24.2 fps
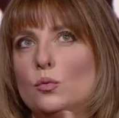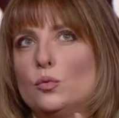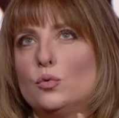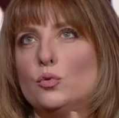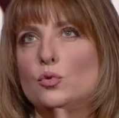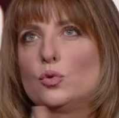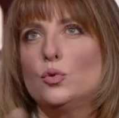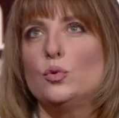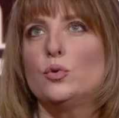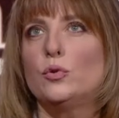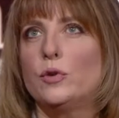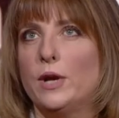
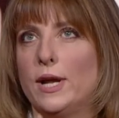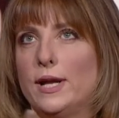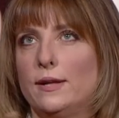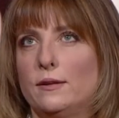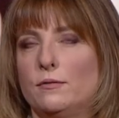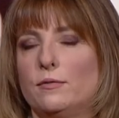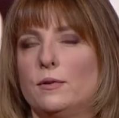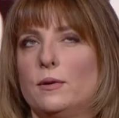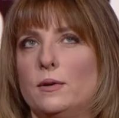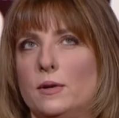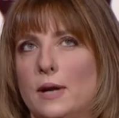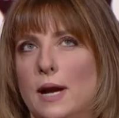two great
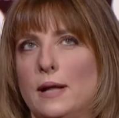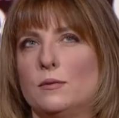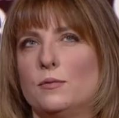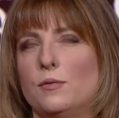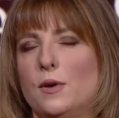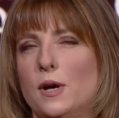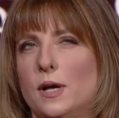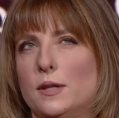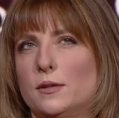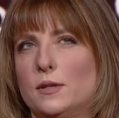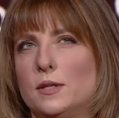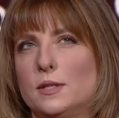
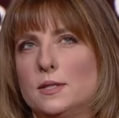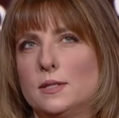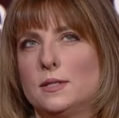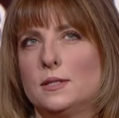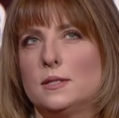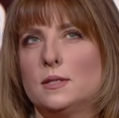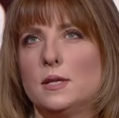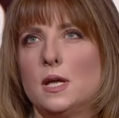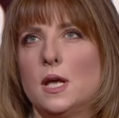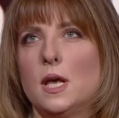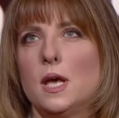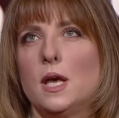
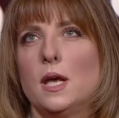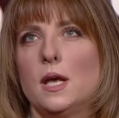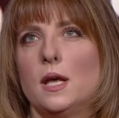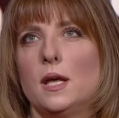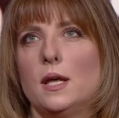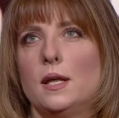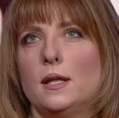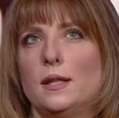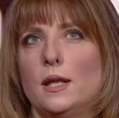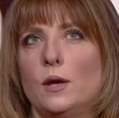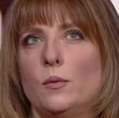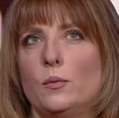grandfathers.
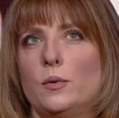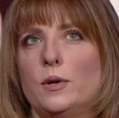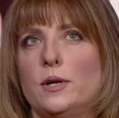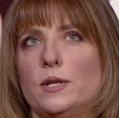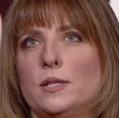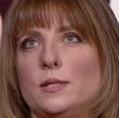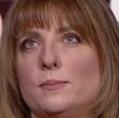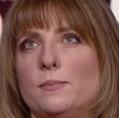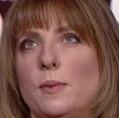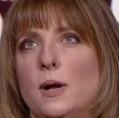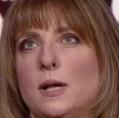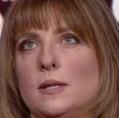Uh, they were
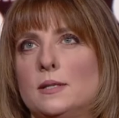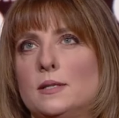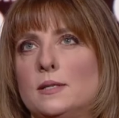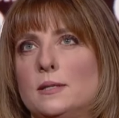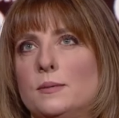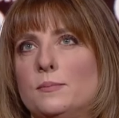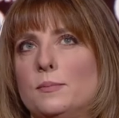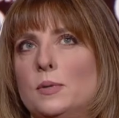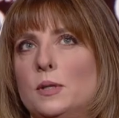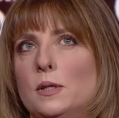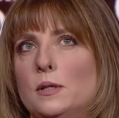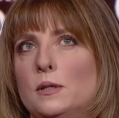
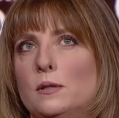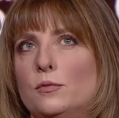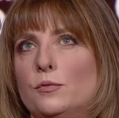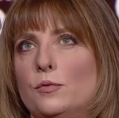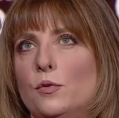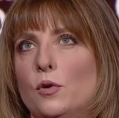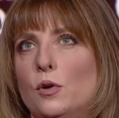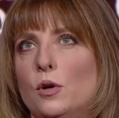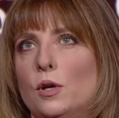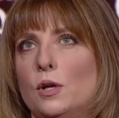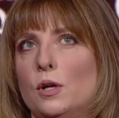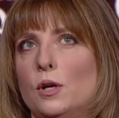responsible
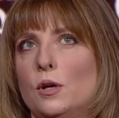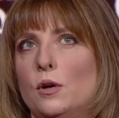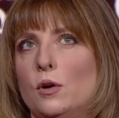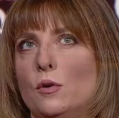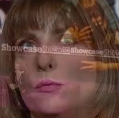for, uh,